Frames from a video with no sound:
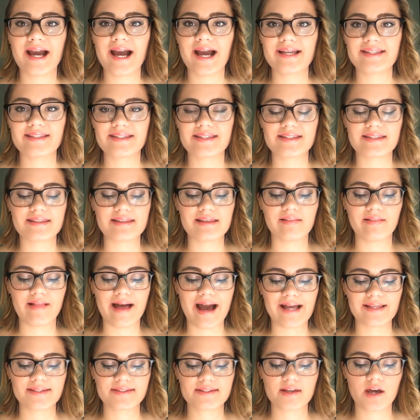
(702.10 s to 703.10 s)
guys, this is the
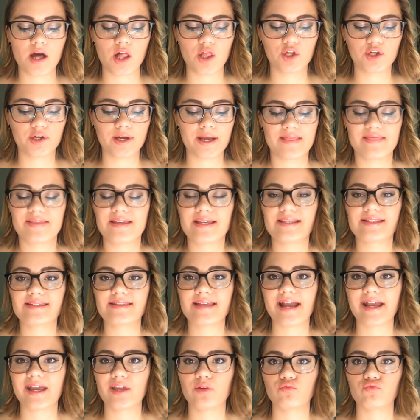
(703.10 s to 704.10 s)
last color in the
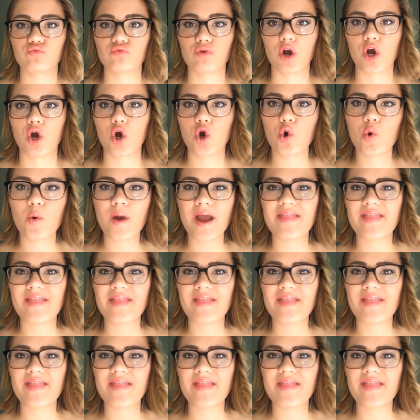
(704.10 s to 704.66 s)
second row,